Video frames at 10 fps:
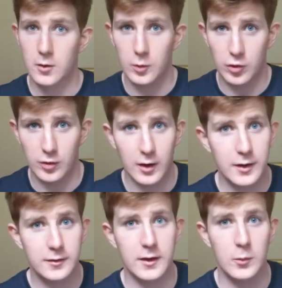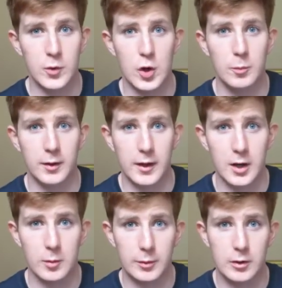which is ideal when you're a
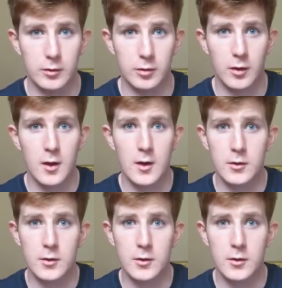beginner because